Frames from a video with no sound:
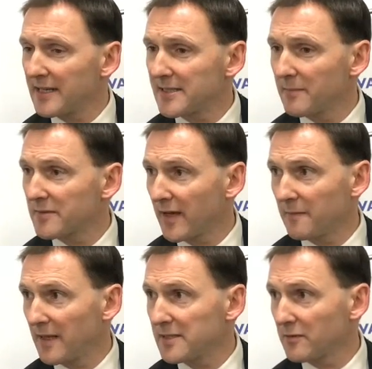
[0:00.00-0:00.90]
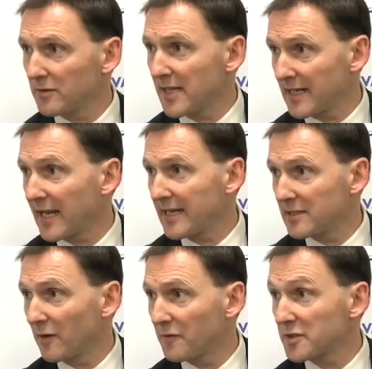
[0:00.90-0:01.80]
Thames Valley Police have got
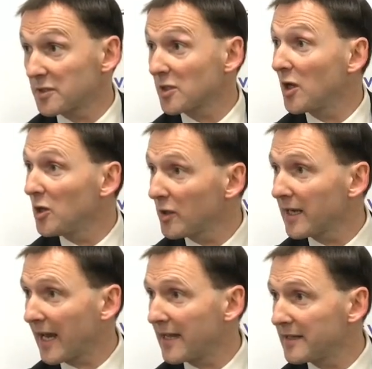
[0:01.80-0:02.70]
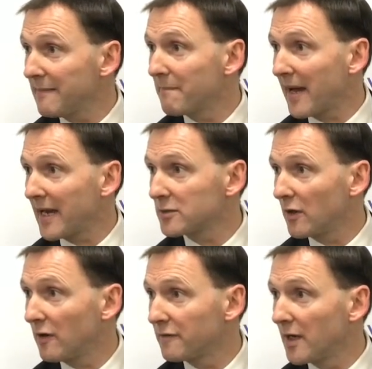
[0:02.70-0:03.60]
dedicated officers that are looking at the impact
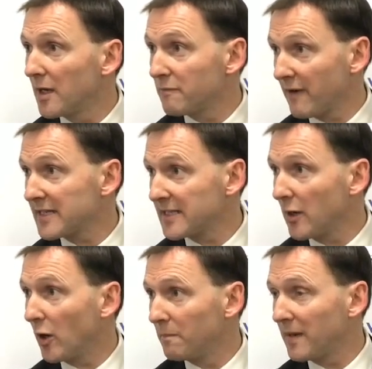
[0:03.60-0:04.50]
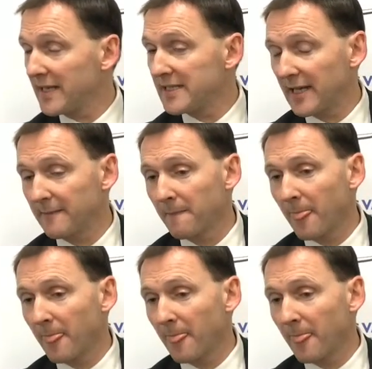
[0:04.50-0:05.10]
of Brexit on policing.